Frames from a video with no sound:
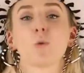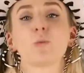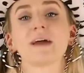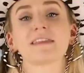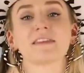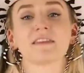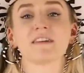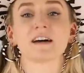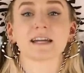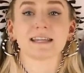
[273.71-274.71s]
with
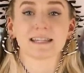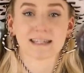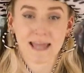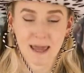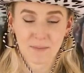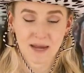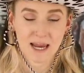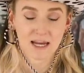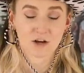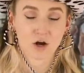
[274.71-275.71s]
the
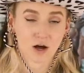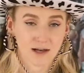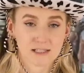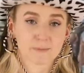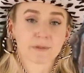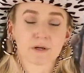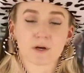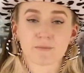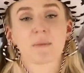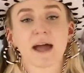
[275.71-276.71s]
contaminated
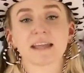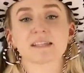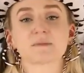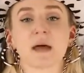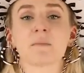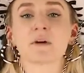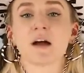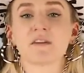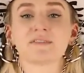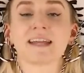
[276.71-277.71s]
hospital. Back in September of